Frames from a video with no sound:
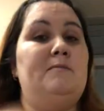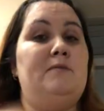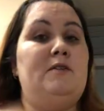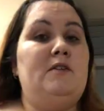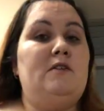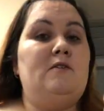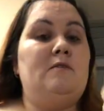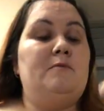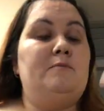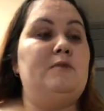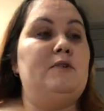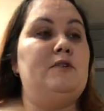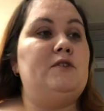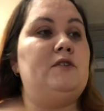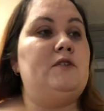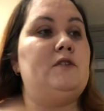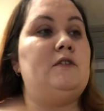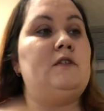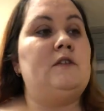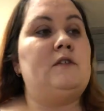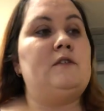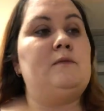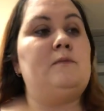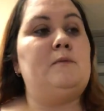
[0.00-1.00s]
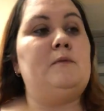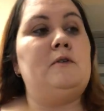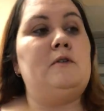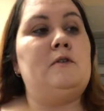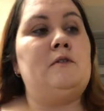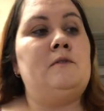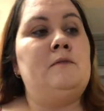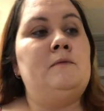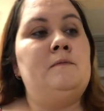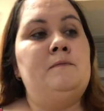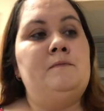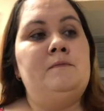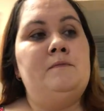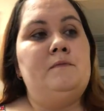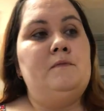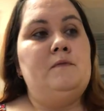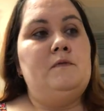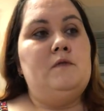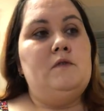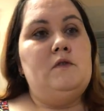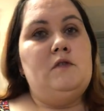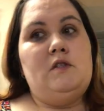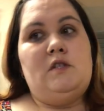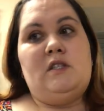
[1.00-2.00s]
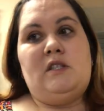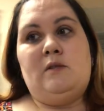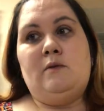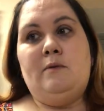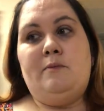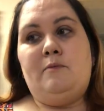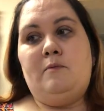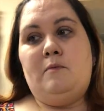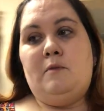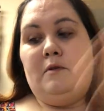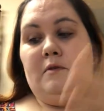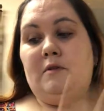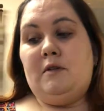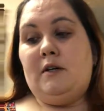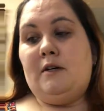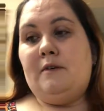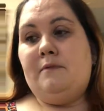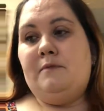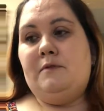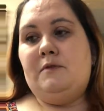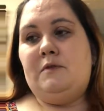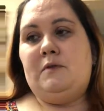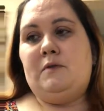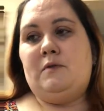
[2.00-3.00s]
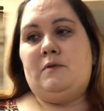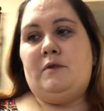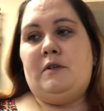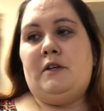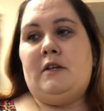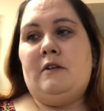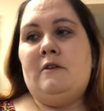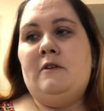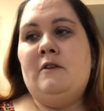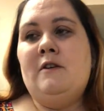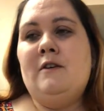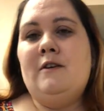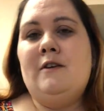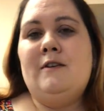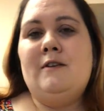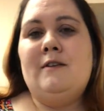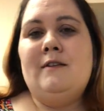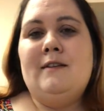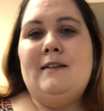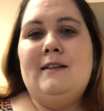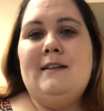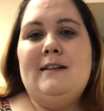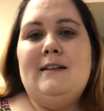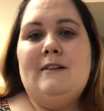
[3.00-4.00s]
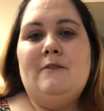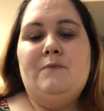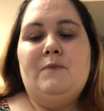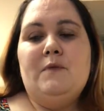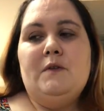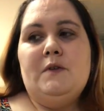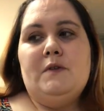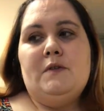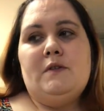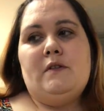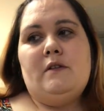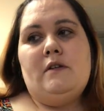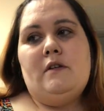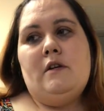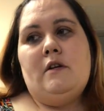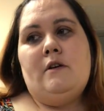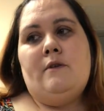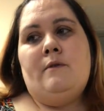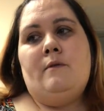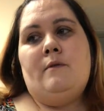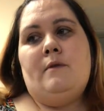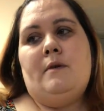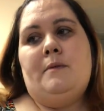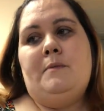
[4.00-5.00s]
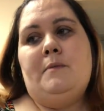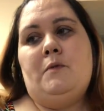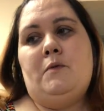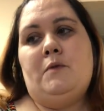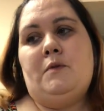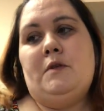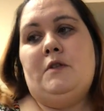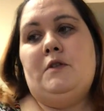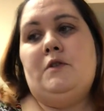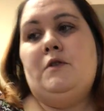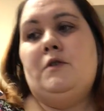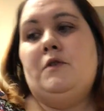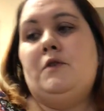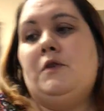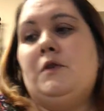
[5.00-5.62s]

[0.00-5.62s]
This little brush just took them all, swooped them all off, which was great. So now I'm going to